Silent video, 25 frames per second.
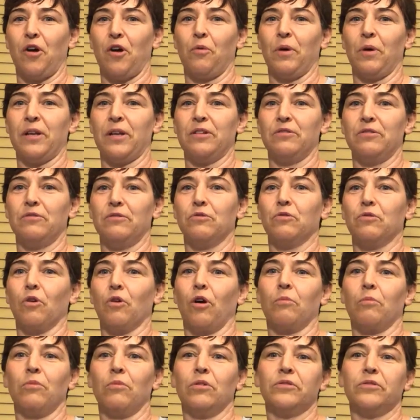what
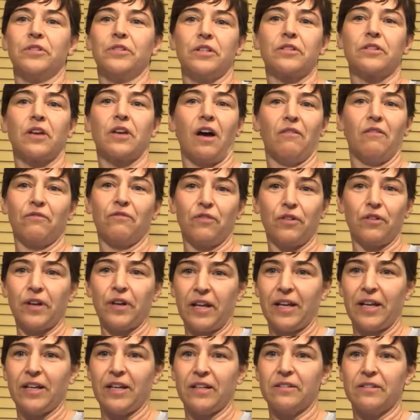normal discomfort
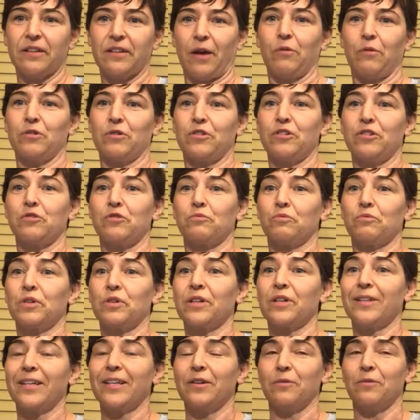is. I was just
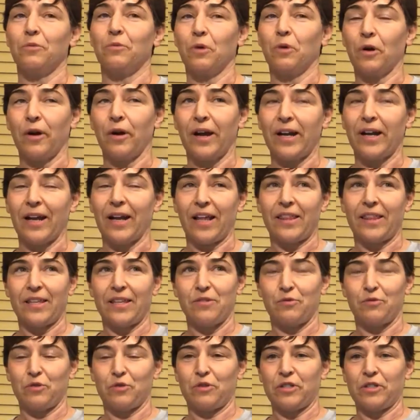really worried. I
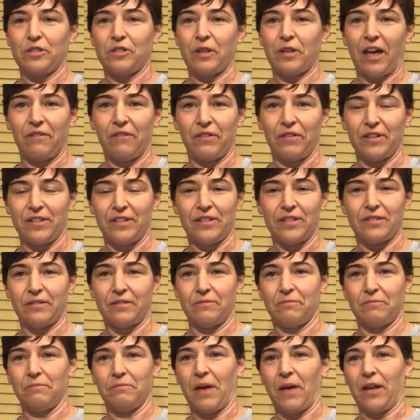think with just having this
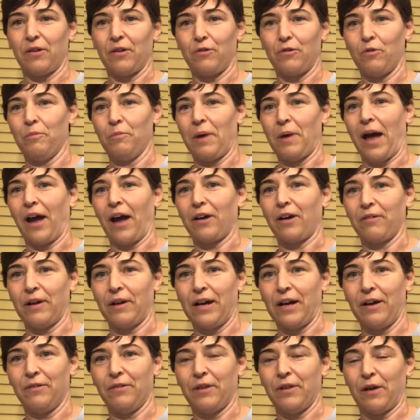medical
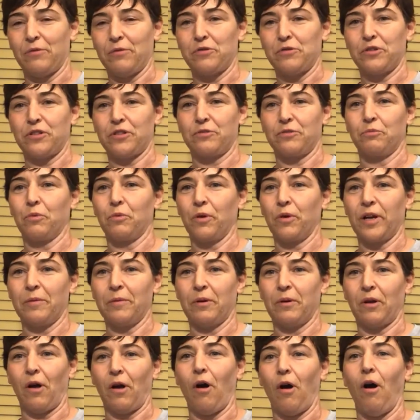background, I was just worried
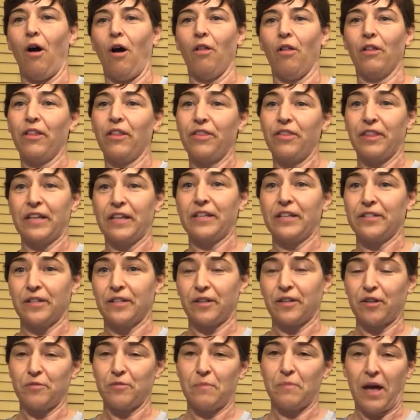about all the things
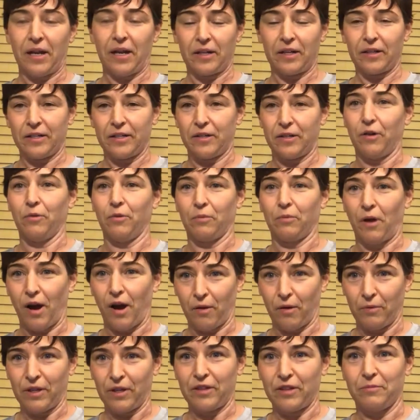that could medically go
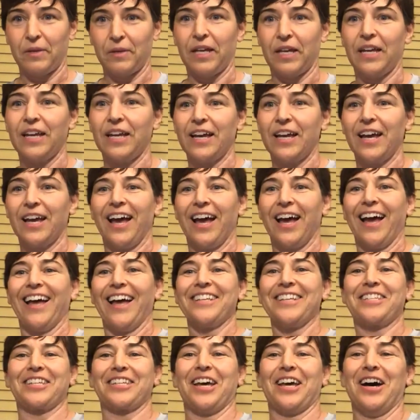wrong with me.
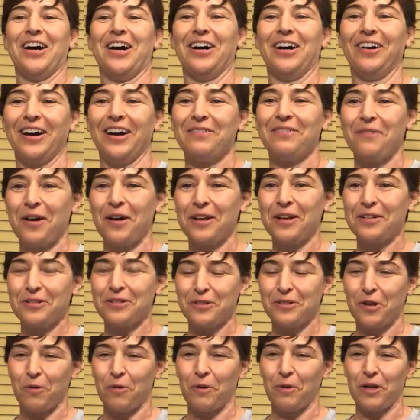So I wanted to
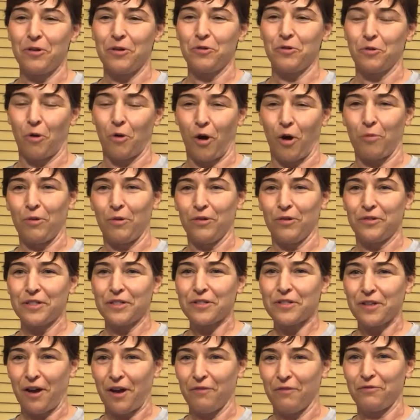know what normal
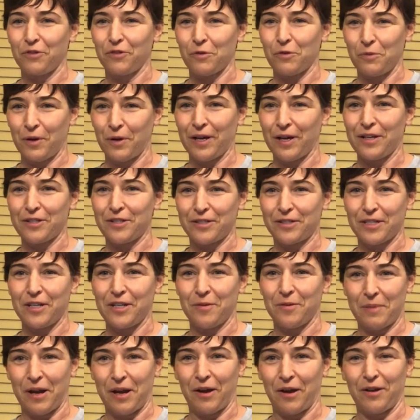discomfort was in
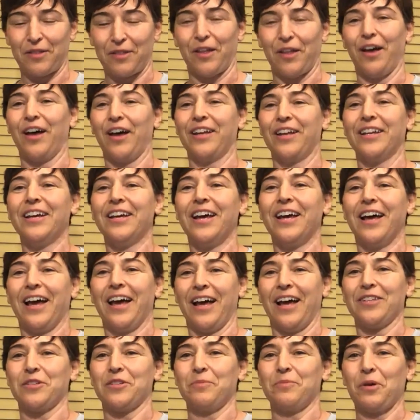a marathon,
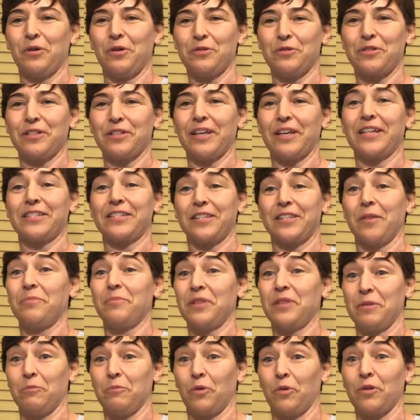as opposed to like
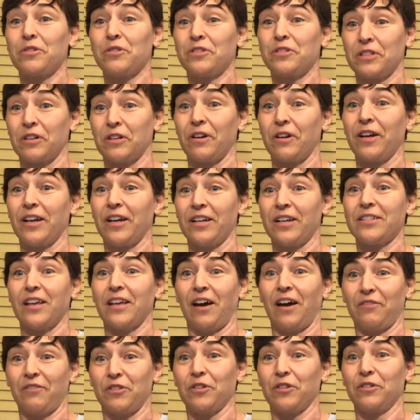something more serious
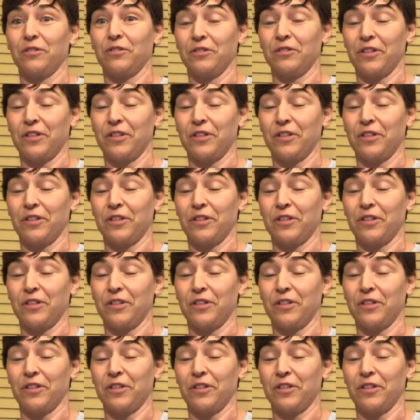after,